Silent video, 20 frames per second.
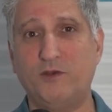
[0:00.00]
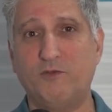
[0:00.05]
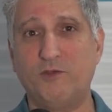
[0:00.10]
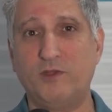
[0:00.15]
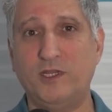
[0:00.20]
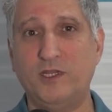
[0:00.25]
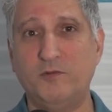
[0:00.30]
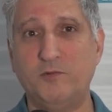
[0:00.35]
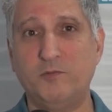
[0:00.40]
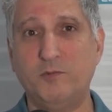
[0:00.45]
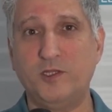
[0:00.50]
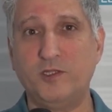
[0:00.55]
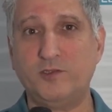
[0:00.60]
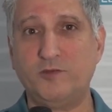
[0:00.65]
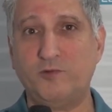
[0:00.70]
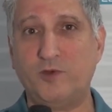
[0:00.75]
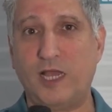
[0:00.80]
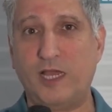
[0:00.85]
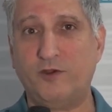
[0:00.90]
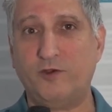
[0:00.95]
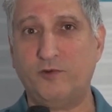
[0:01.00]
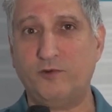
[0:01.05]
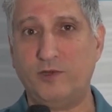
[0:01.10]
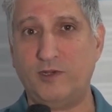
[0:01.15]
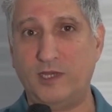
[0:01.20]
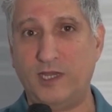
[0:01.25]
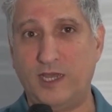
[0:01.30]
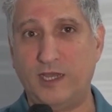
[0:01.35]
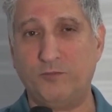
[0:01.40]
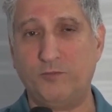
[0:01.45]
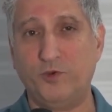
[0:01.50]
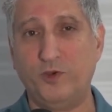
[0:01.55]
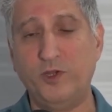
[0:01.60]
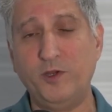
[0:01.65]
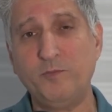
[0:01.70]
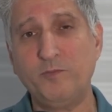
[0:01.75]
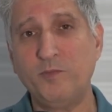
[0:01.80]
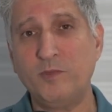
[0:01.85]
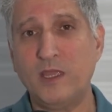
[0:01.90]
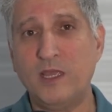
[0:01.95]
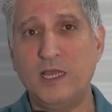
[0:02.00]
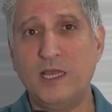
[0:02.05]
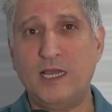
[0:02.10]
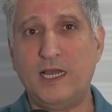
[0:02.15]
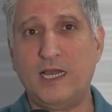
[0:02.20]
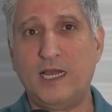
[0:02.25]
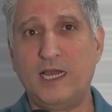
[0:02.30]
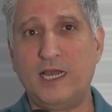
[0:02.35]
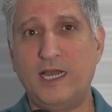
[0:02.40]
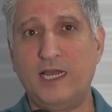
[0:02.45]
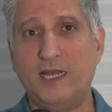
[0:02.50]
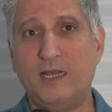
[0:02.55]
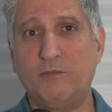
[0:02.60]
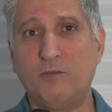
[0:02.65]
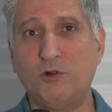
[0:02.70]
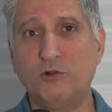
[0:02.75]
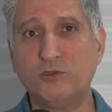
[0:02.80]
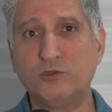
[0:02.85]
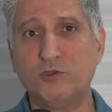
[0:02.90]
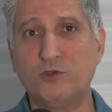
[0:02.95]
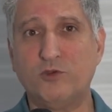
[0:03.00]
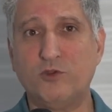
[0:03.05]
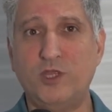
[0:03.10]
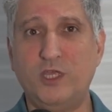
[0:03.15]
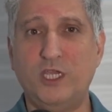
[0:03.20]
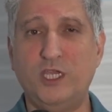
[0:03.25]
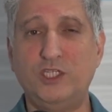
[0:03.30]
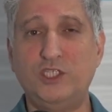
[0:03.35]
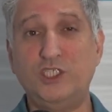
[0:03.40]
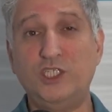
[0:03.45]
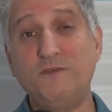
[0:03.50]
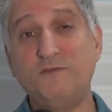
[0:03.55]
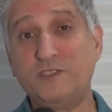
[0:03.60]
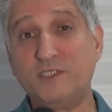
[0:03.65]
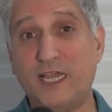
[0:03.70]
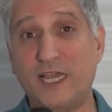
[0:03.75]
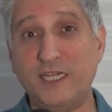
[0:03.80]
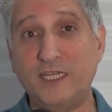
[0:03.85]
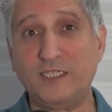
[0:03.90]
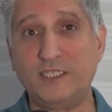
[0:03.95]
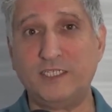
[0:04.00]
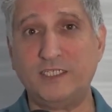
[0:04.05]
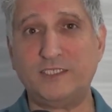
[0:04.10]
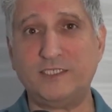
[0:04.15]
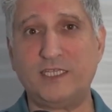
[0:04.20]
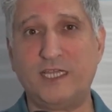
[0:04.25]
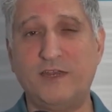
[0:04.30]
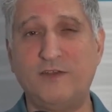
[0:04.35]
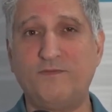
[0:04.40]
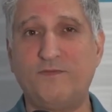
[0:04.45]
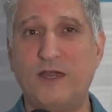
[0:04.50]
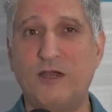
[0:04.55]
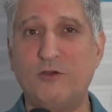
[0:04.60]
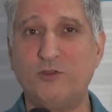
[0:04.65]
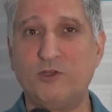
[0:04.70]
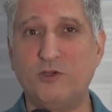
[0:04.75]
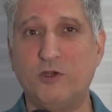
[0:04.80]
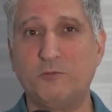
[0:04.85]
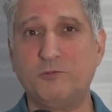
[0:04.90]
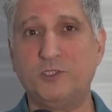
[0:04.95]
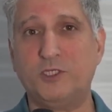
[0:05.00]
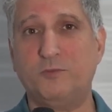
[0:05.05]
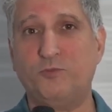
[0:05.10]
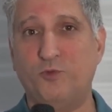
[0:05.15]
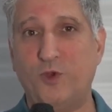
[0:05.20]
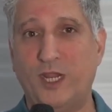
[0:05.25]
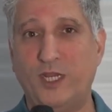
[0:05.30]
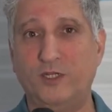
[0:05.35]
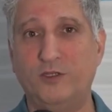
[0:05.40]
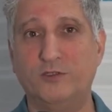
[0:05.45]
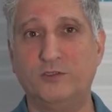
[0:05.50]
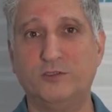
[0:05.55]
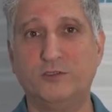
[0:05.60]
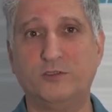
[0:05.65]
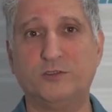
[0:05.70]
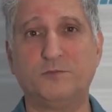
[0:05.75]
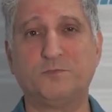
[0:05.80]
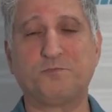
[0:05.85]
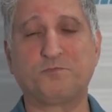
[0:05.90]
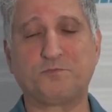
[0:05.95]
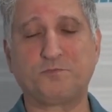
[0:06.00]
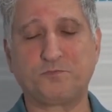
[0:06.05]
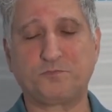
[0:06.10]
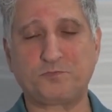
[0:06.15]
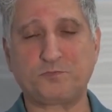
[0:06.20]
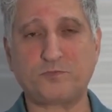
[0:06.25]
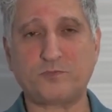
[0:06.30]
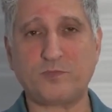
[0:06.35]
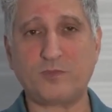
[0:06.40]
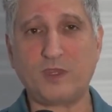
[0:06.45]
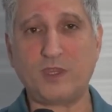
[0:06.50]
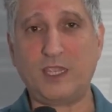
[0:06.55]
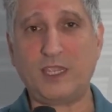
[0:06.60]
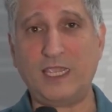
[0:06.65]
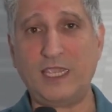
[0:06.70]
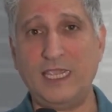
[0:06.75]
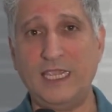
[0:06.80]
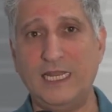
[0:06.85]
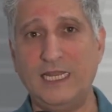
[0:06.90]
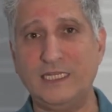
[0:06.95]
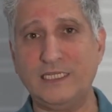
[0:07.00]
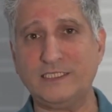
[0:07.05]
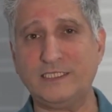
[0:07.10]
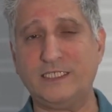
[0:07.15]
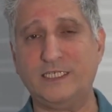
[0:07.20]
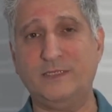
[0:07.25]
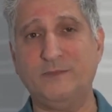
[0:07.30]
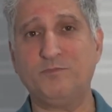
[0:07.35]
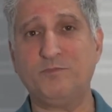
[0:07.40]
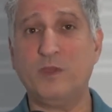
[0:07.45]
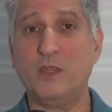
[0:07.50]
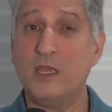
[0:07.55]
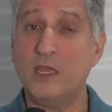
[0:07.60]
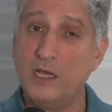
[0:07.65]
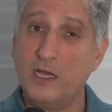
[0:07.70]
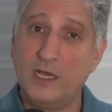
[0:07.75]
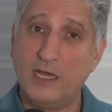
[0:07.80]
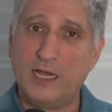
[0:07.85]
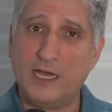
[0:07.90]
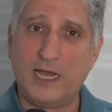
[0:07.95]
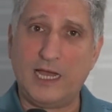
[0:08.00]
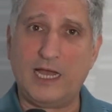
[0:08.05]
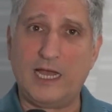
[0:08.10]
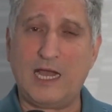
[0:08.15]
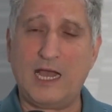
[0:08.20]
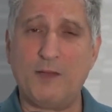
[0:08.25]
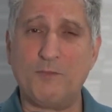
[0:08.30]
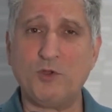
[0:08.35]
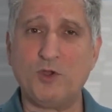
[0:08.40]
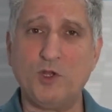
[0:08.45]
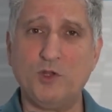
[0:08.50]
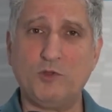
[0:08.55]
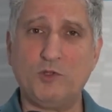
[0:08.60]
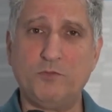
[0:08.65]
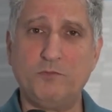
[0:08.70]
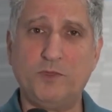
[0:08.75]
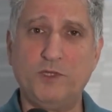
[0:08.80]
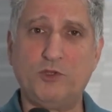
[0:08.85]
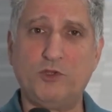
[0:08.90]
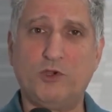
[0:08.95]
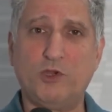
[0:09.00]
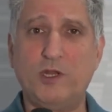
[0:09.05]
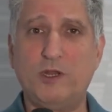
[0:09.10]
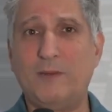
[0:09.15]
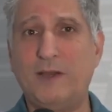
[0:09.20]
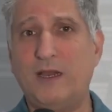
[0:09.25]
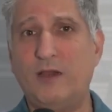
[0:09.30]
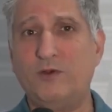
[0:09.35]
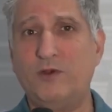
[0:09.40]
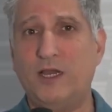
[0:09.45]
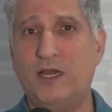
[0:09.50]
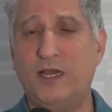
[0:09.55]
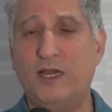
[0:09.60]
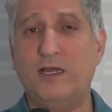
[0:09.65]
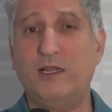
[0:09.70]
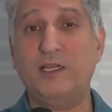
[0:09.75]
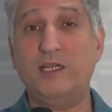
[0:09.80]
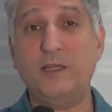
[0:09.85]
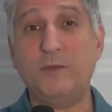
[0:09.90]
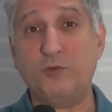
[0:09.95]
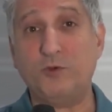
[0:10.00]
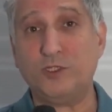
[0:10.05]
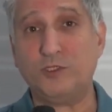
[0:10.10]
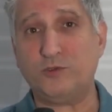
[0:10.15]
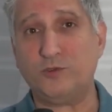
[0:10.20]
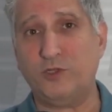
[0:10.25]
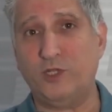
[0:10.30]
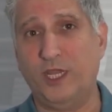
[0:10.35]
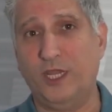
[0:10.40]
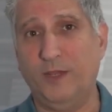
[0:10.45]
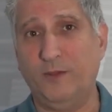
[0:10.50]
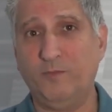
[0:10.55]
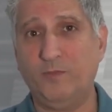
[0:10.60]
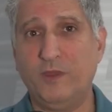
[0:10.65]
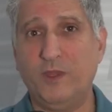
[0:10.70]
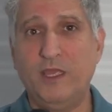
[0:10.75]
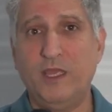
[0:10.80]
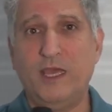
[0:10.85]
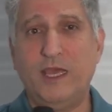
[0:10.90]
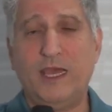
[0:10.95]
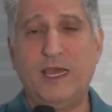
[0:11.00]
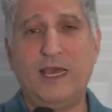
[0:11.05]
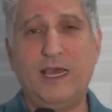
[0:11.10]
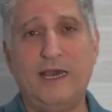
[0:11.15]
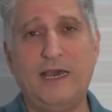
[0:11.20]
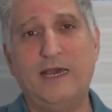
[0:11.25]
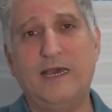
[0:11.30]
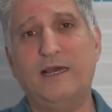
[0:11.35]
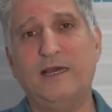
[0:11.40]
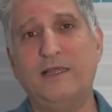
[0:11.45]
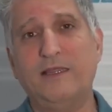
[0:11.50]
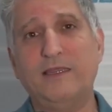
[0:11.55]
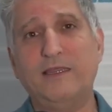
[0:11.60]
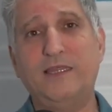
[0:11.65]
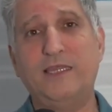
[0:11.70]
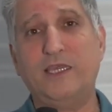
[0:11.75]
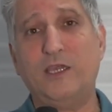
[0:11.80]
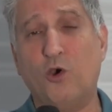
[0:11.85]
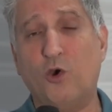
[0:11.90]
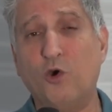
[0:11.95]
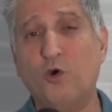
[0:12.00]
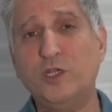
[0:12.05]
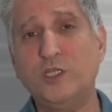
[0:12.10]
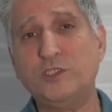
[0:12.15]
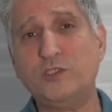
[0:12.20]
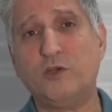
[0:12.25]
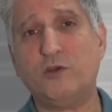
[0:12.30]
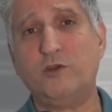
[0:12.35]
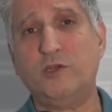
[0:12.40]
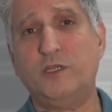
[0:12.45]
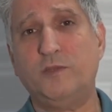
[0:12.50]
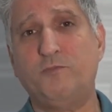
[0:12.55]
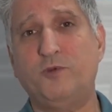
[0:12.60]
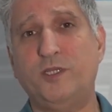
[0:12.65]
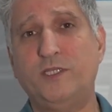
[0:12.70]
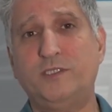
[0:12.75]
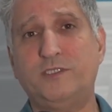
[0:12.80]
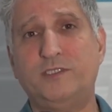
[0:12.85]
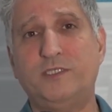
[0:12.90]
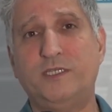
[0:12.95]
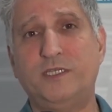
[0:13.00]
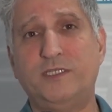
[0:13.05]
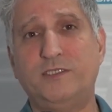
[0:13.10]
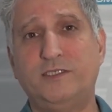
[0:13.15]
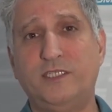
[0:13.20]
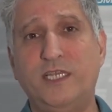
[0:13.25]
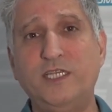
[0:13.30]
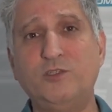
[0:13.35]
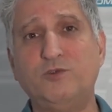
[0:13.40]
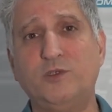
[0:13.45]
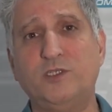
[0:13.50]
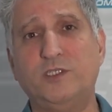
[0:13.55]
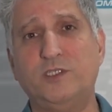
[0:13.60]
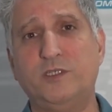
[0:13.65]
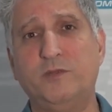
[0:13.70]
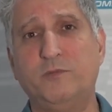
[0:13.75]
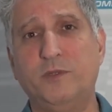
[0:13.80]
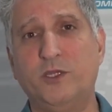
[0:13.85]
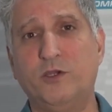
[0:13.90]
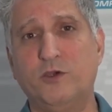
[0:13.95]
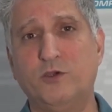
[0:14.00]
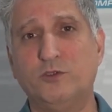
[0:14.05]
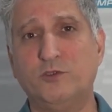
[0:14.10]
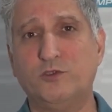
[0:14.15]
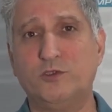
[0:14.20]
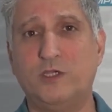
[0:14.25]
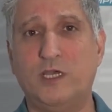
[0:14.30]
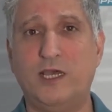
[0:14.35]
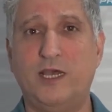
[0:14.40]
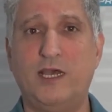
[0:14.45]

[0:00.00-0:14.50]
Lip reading: of the libRist library, and I'm also the chief scientist and founder of SipRadius, LLC. I'm going to be talking about libRist today. The original libRist is interesting because